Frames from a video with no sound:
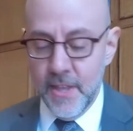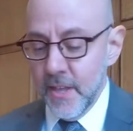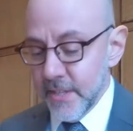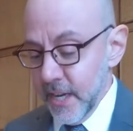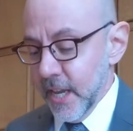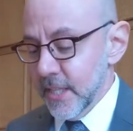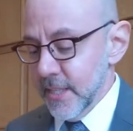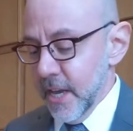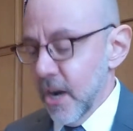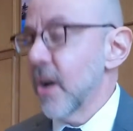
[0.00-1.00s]
Decades
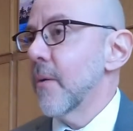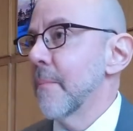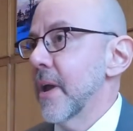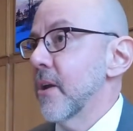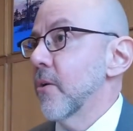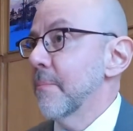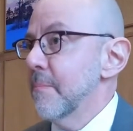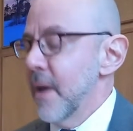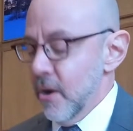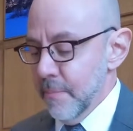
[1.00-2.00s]
later,
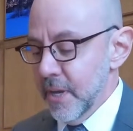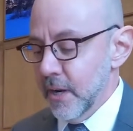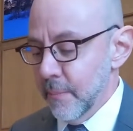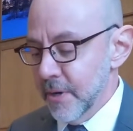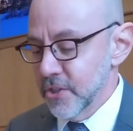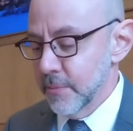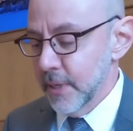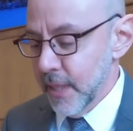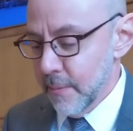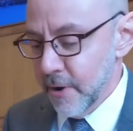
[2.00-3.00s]
Mayor Pete appears to be
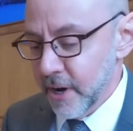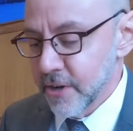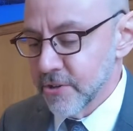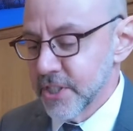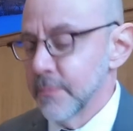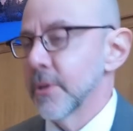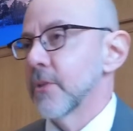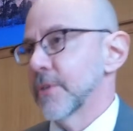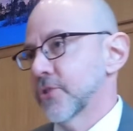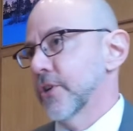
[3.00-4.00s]
laboring under similar
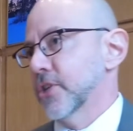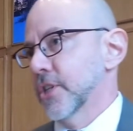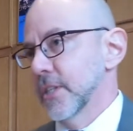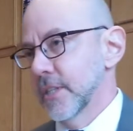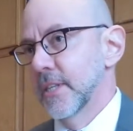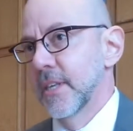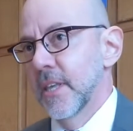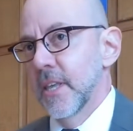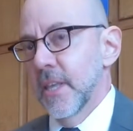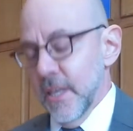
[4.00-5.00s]
restrictions.
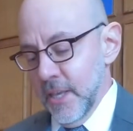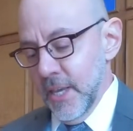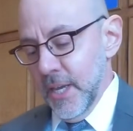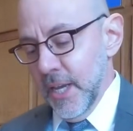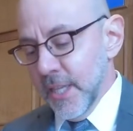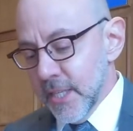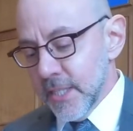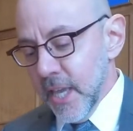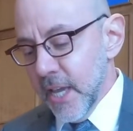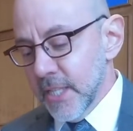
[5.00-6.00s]
In this
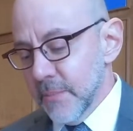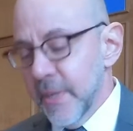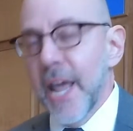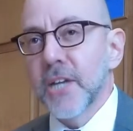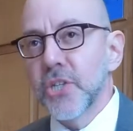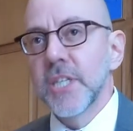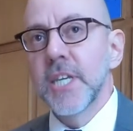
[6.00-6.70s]
case, Pete actually